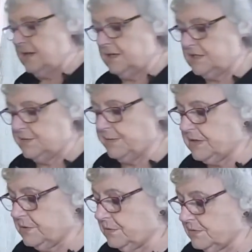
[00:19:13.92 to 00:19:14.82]
to be
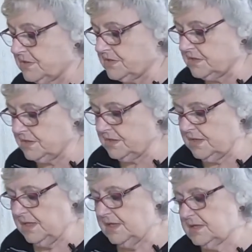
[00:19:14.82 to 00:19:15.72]
cooked.
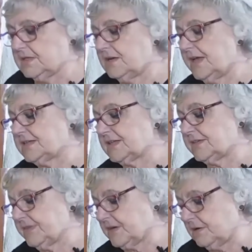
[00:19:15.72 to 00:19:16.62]
So let's add
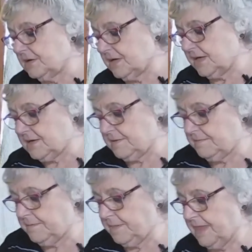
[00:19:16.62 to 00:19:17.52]
the garlic,
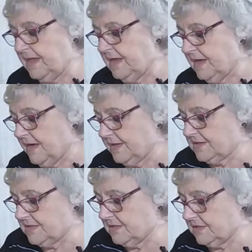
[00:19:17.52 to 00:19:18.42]
adds a nice